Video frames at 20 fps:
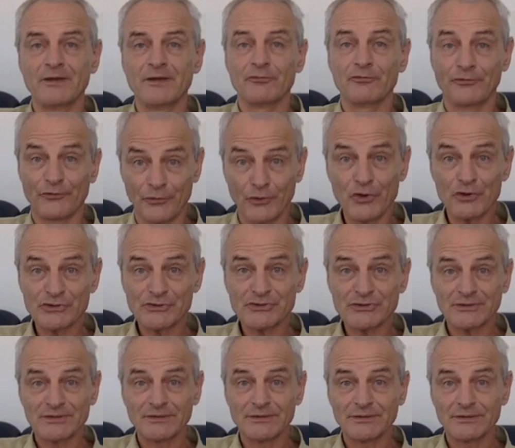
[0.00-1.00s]

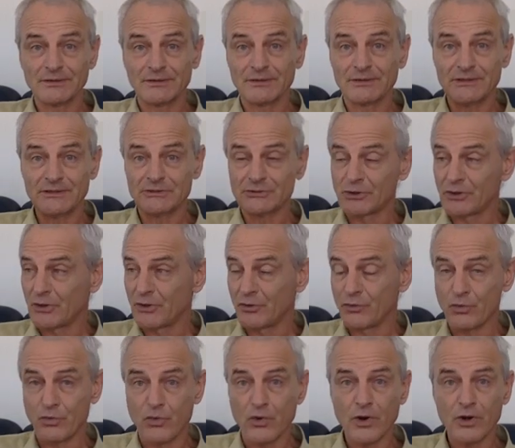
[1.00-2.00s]
First is,
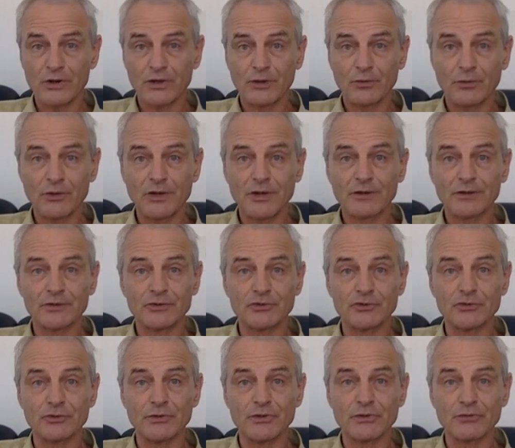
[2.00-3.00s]
what are we going to
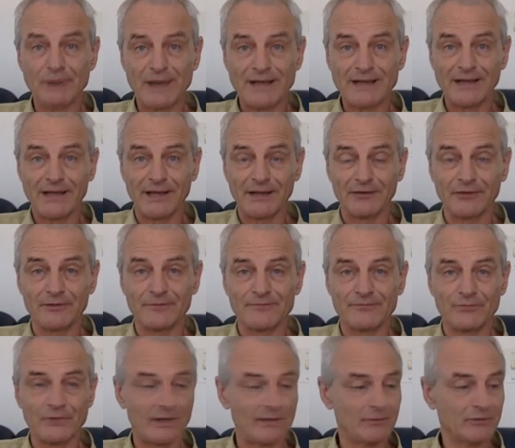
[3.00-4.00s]
do with the right hand?
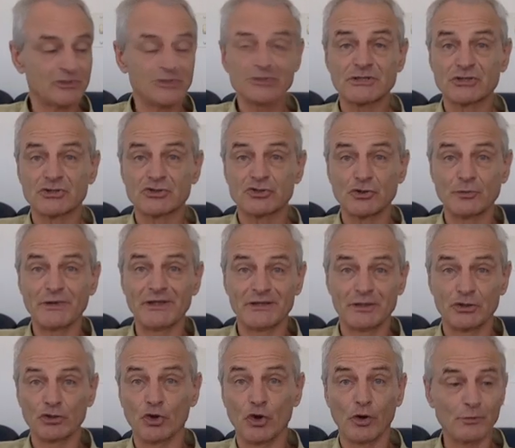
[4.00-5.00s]
And I'm just assuming the
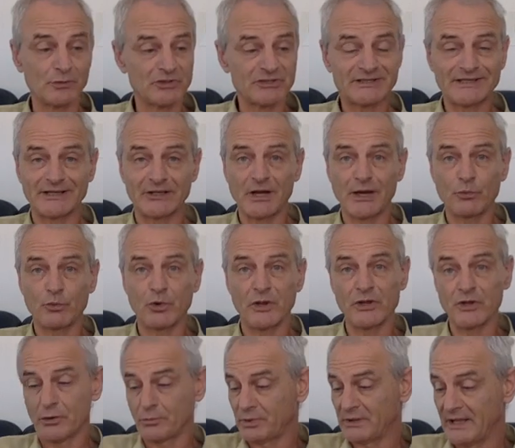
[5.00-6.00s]
normal setup where
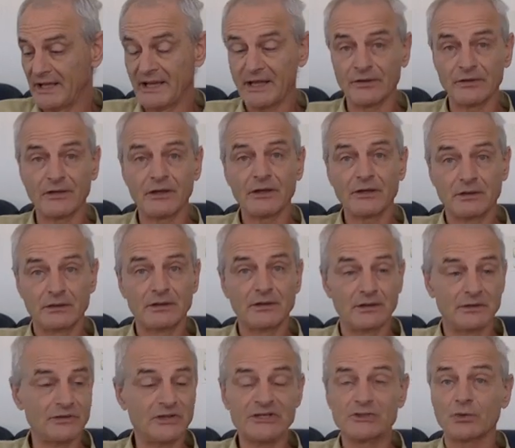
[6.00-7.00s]
you're playing
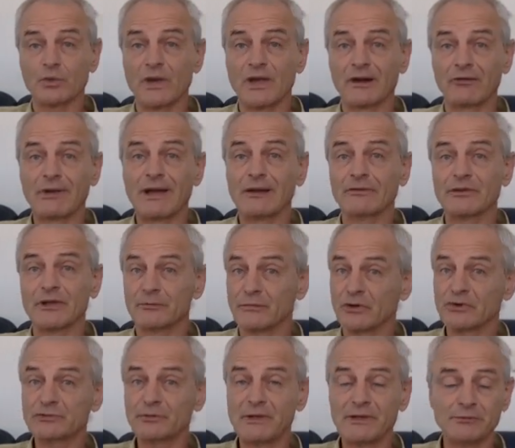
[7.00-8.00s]
it this way around that
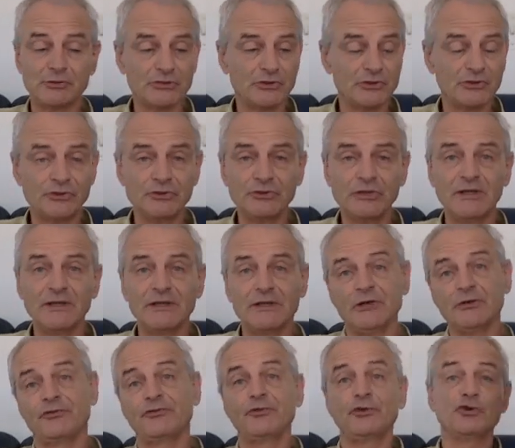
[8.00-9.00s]
most people do.
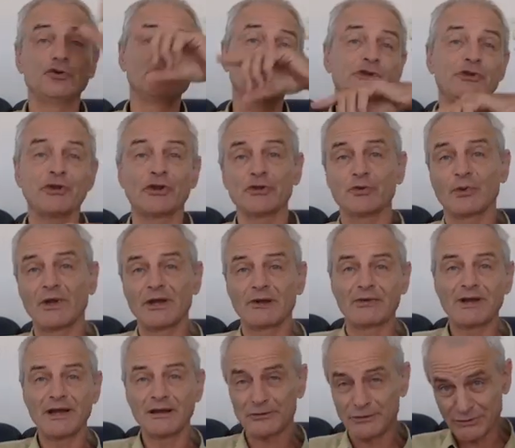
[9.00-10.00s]
If you do it the other way
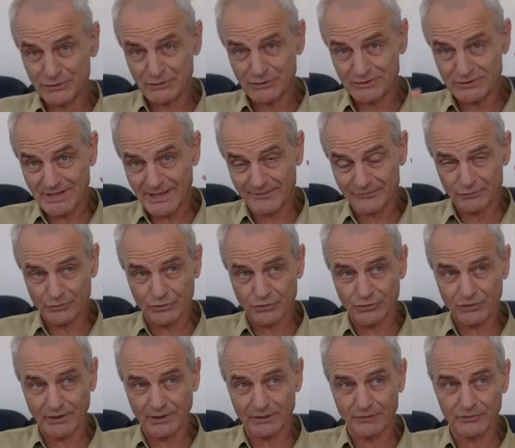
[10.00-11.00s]
around, you just have to
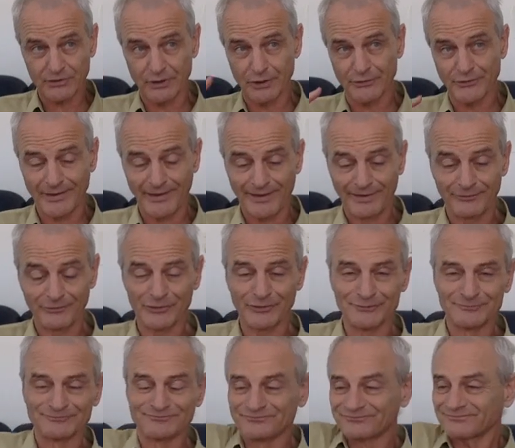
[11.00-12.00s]
think the other hand.
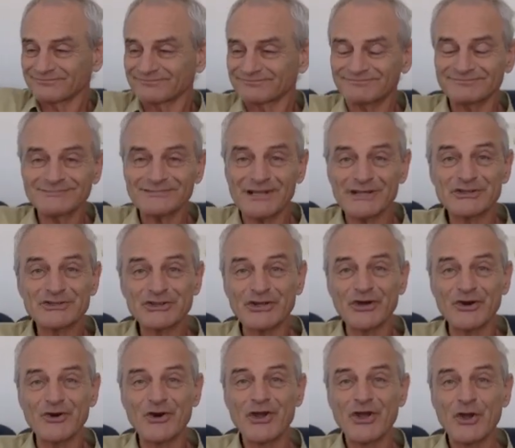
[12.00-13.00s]

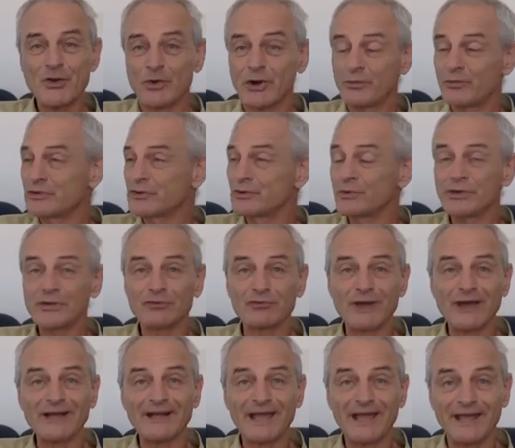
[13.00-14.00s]
So what we do with the
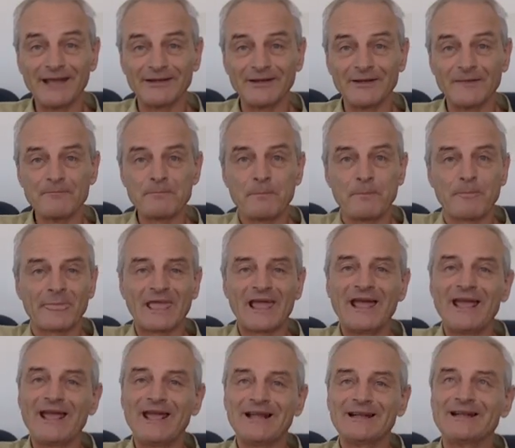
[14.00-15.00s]
right hand.
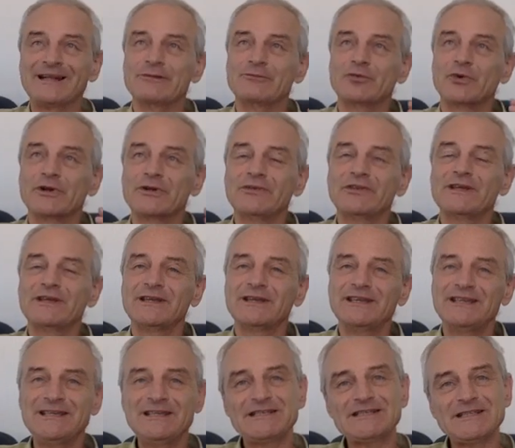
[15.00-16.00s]
And one of the
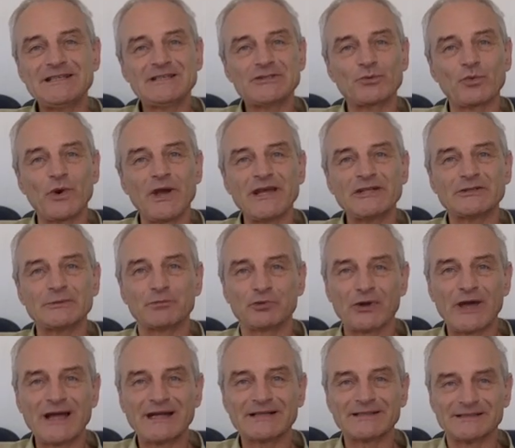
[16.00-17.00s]
easiest way to
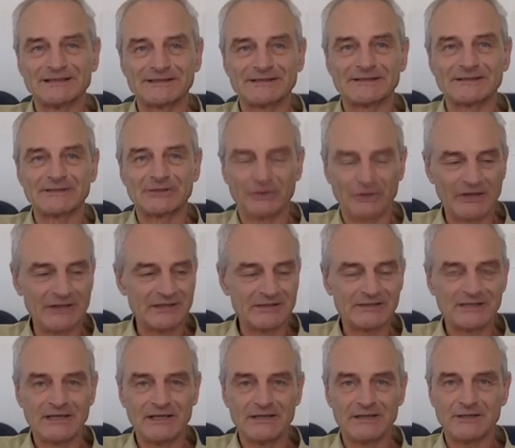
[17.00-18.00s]
practice
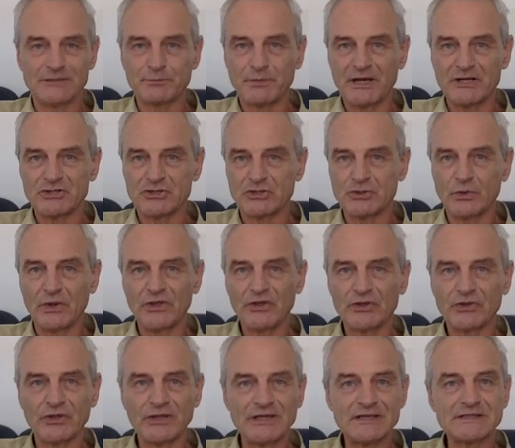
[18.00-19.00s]
things is by doing
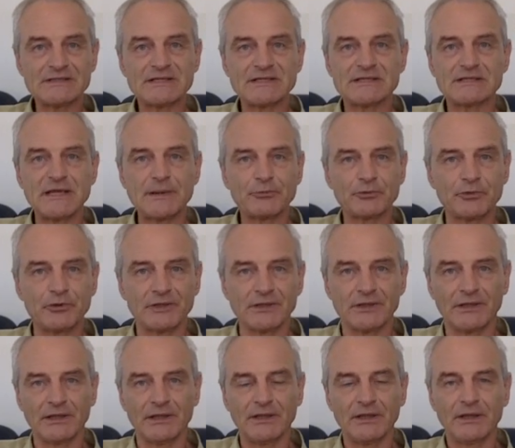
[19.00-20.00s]
things
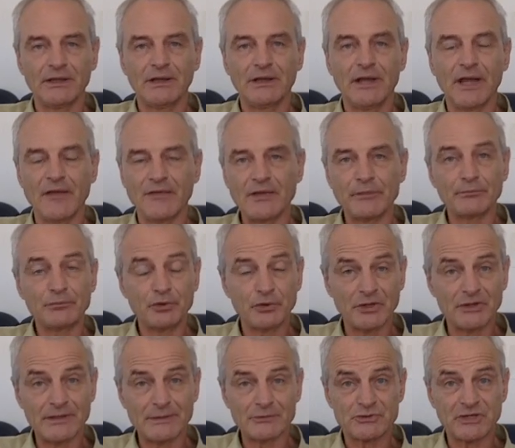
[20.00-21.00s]
separately and then
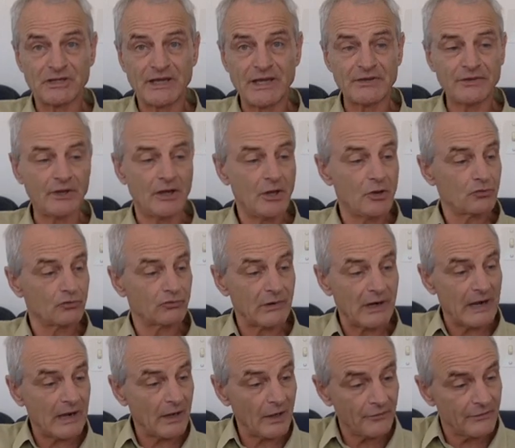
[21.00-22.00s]
putting them together
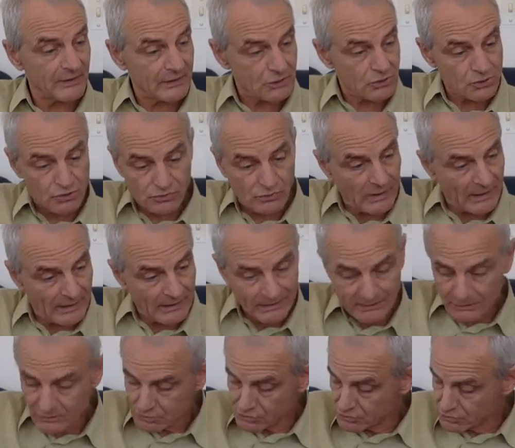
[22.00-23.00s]
rather than
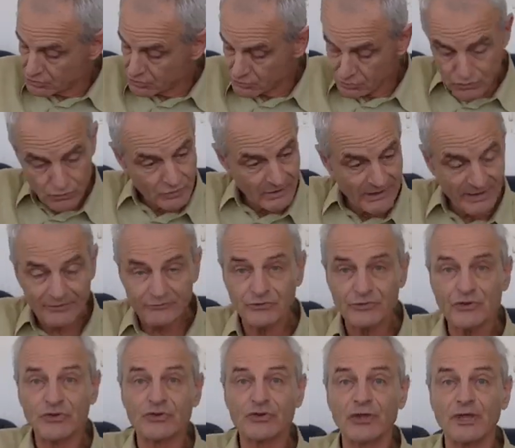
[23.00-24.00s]
trying to do
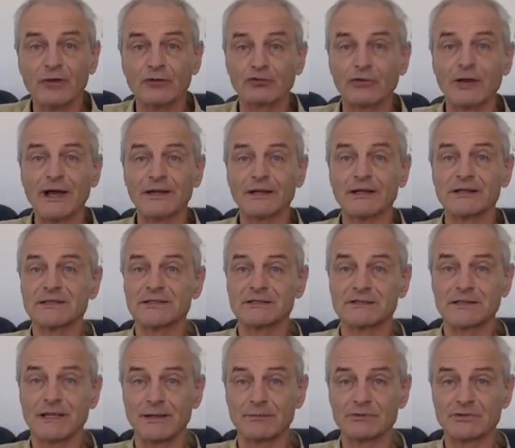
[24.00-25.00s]
everything right at the
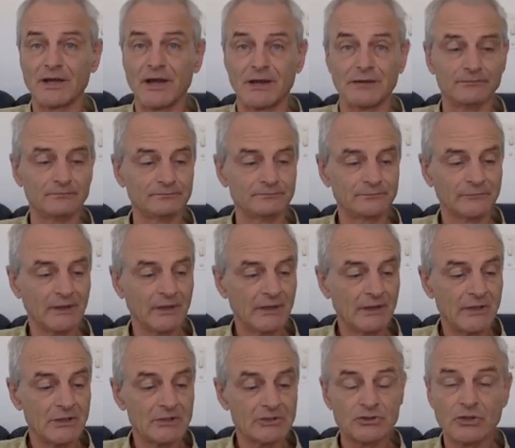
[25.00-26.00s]
same time.
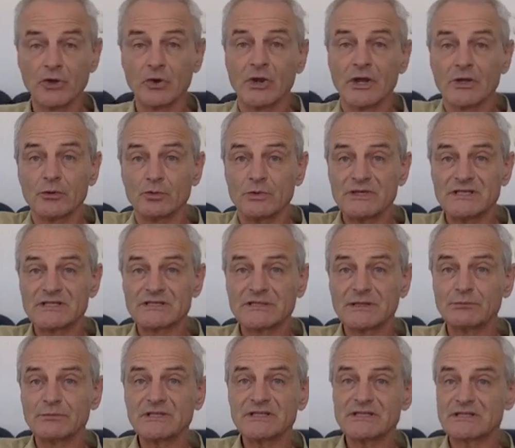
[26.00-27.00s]
So we
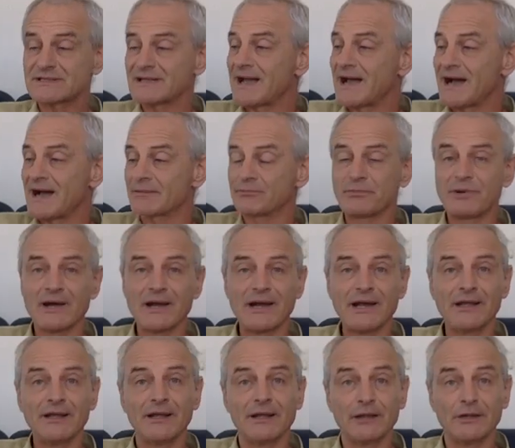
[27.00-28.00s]
simply start
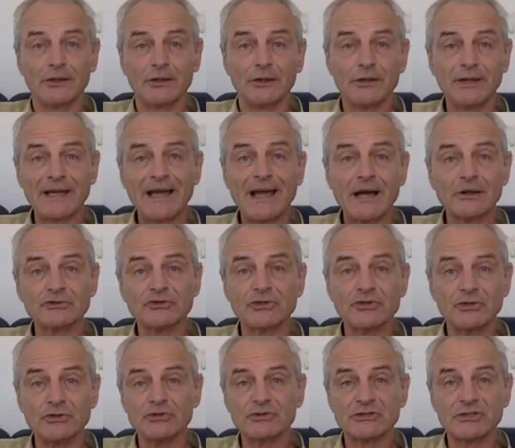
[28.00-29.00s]
by learning how to
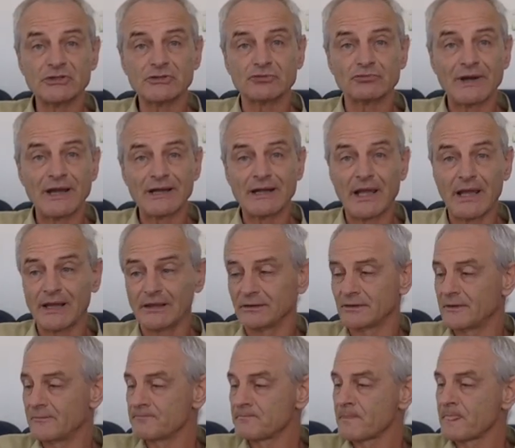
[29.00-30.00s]
use this right
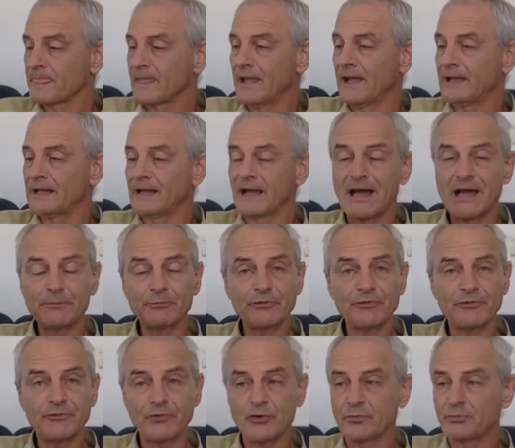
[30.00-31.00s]
hand. And I
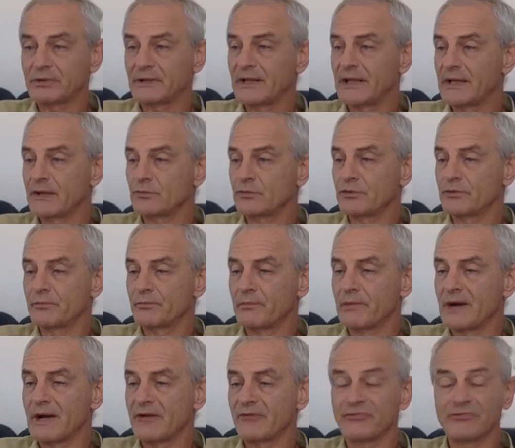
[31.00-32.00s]
prefer playing with
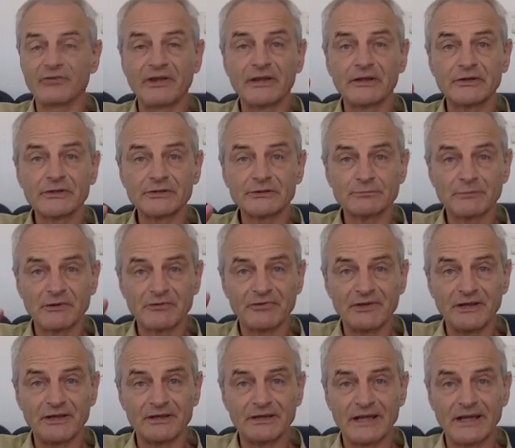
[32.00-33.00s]
my fingers, my
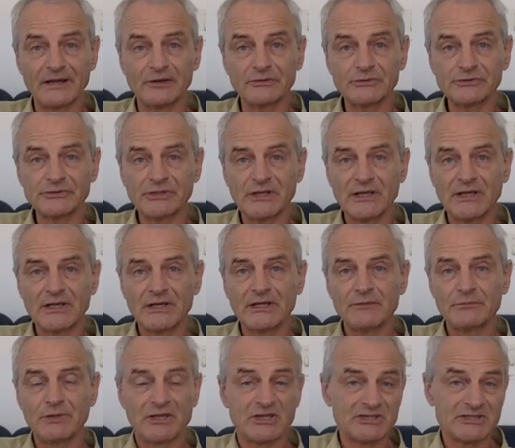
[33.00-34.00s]
fingernails,
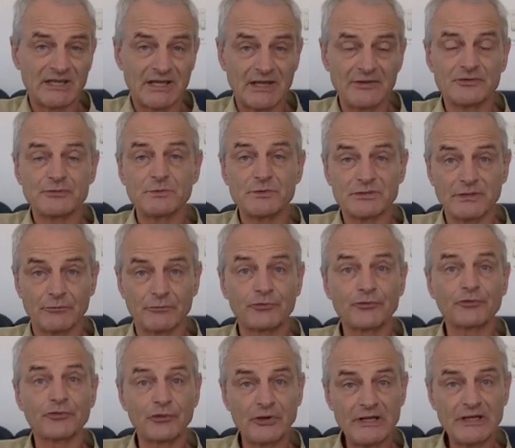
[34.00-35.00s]
because it gives me some
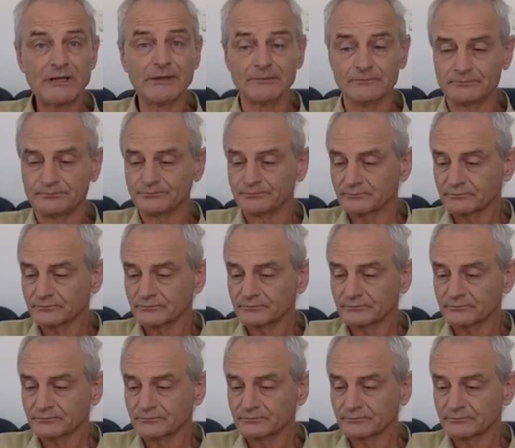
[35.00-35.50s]
freedom.